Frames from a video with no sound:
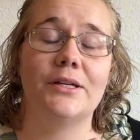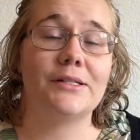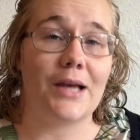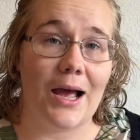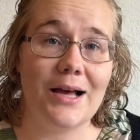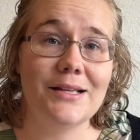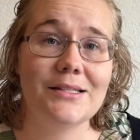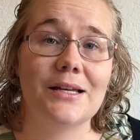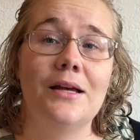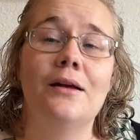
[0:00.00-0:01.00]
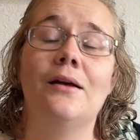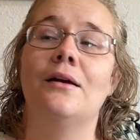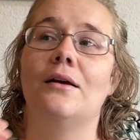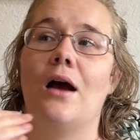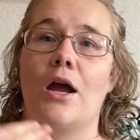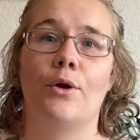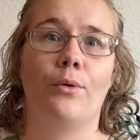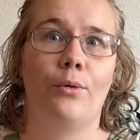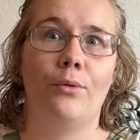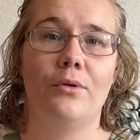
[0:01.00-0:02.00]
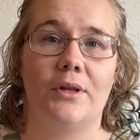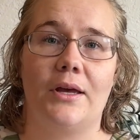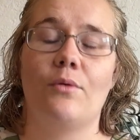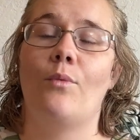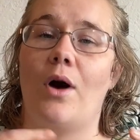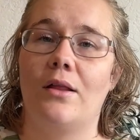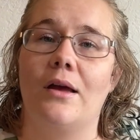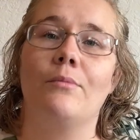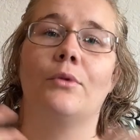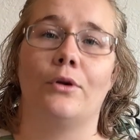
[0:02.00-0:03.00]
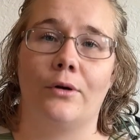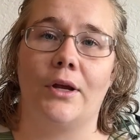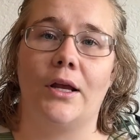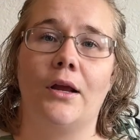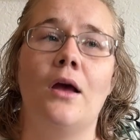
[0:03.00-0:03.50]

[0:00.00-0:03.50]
to ask, I Google it while I'm learning.